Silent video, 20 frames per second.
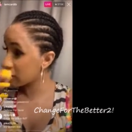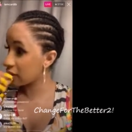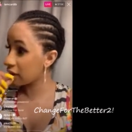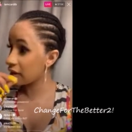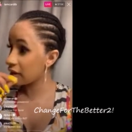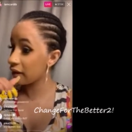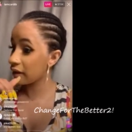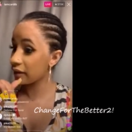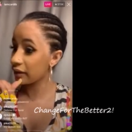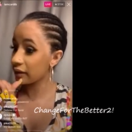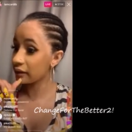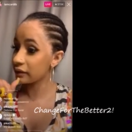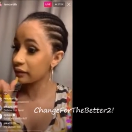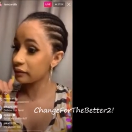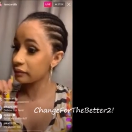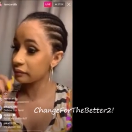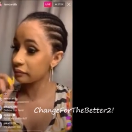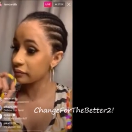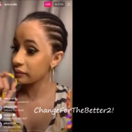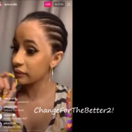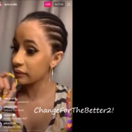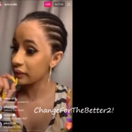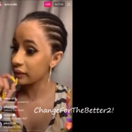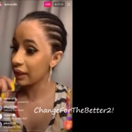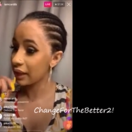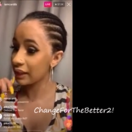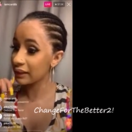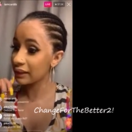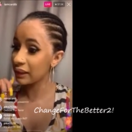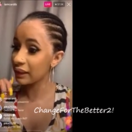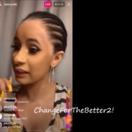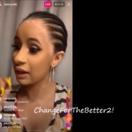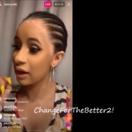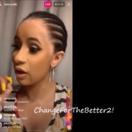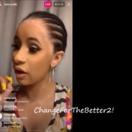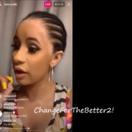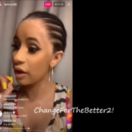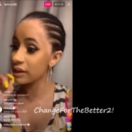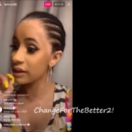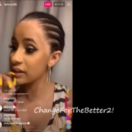uh, Latina
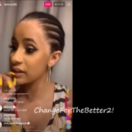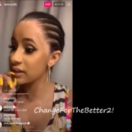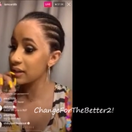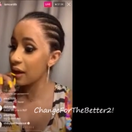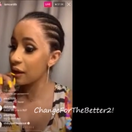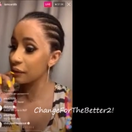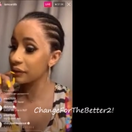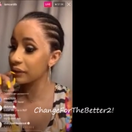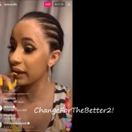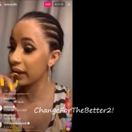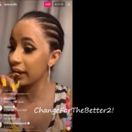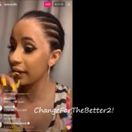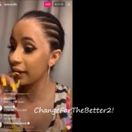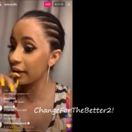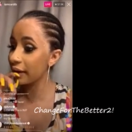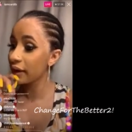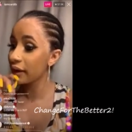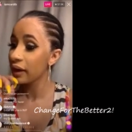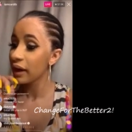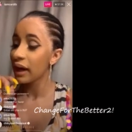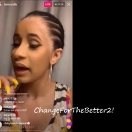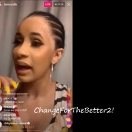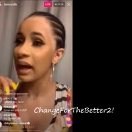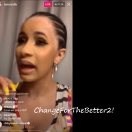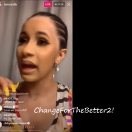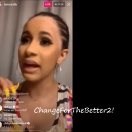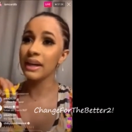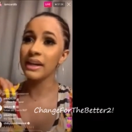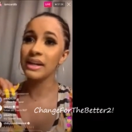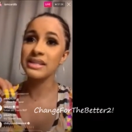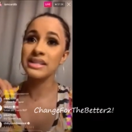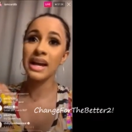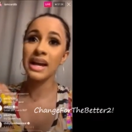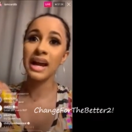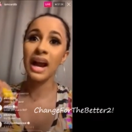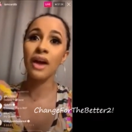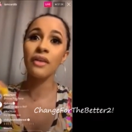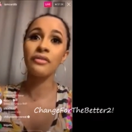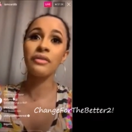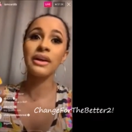artists out there. And it's
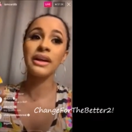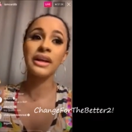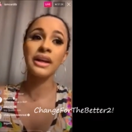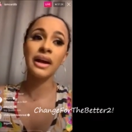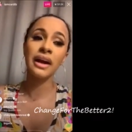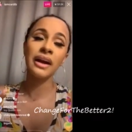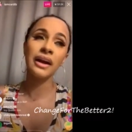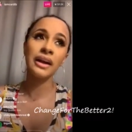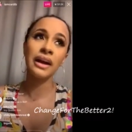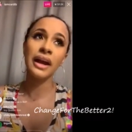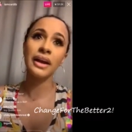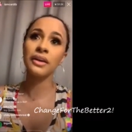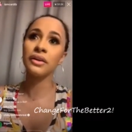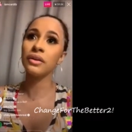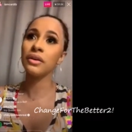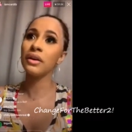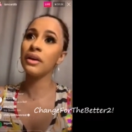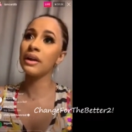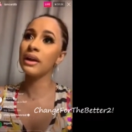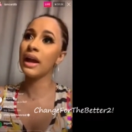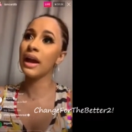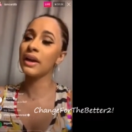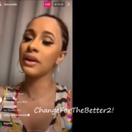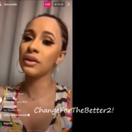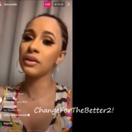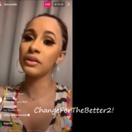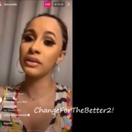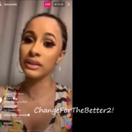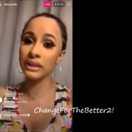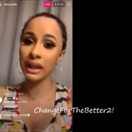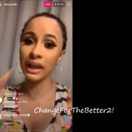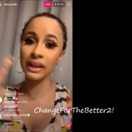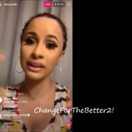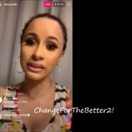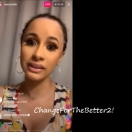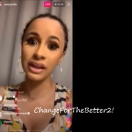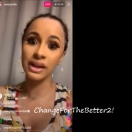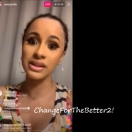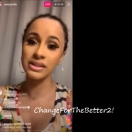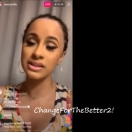like, I really, like, like
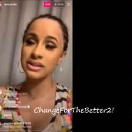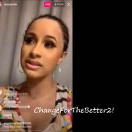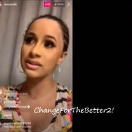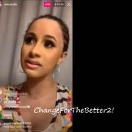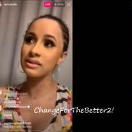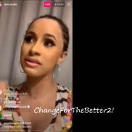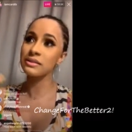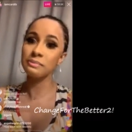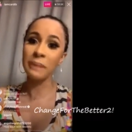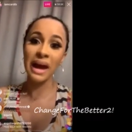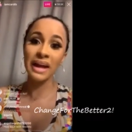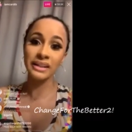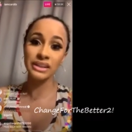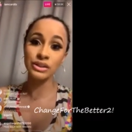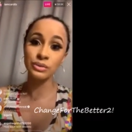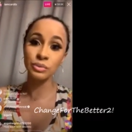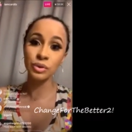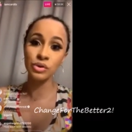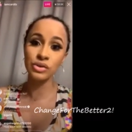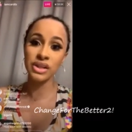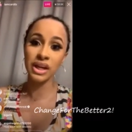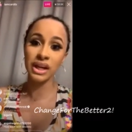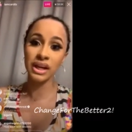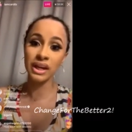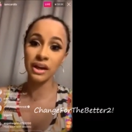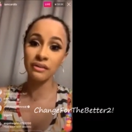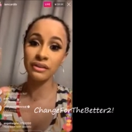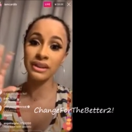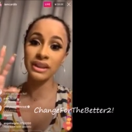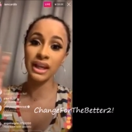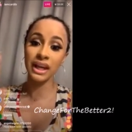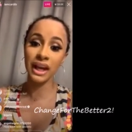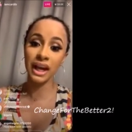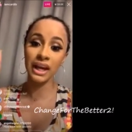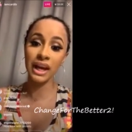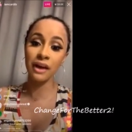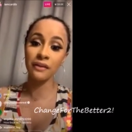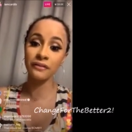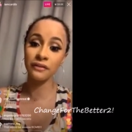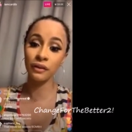that does Spanish music and everything.
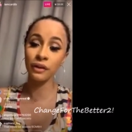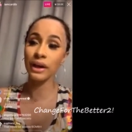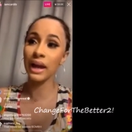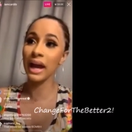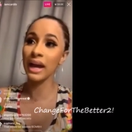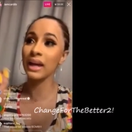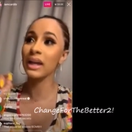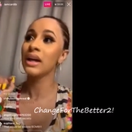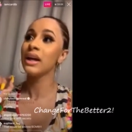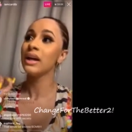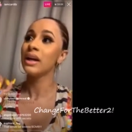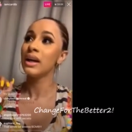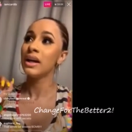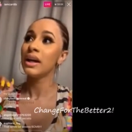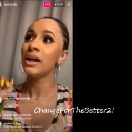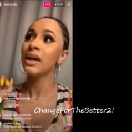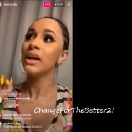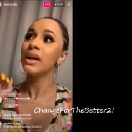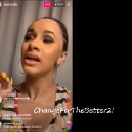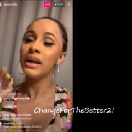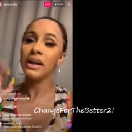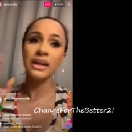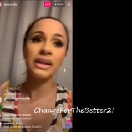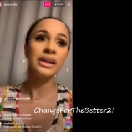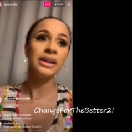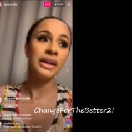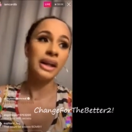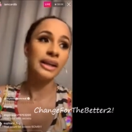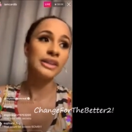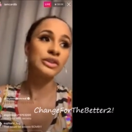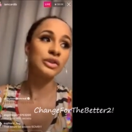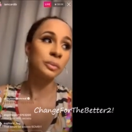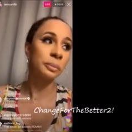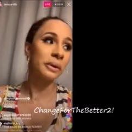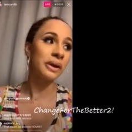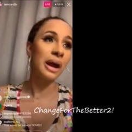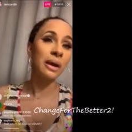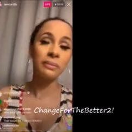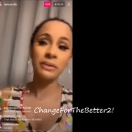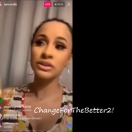And I feel like uh-oh. La
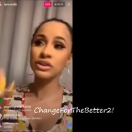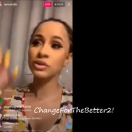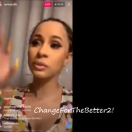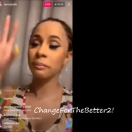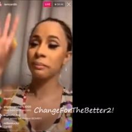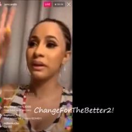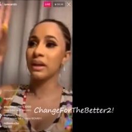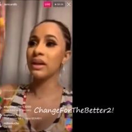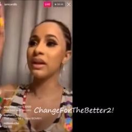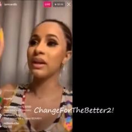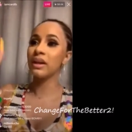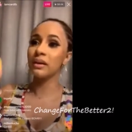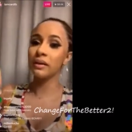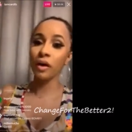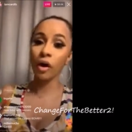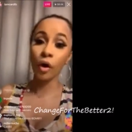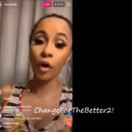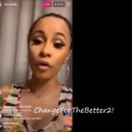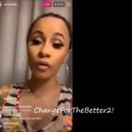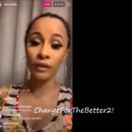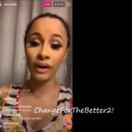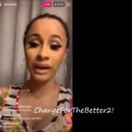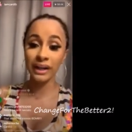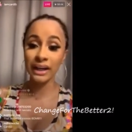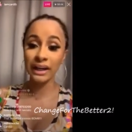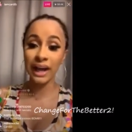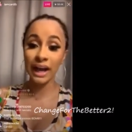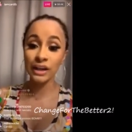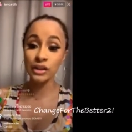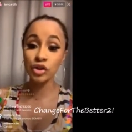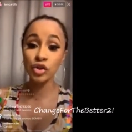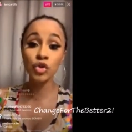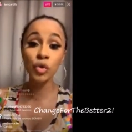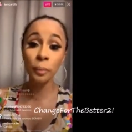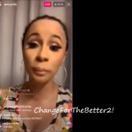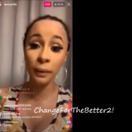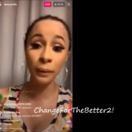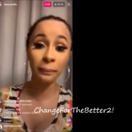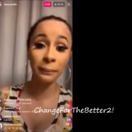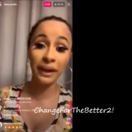Insuperable should be already, like, super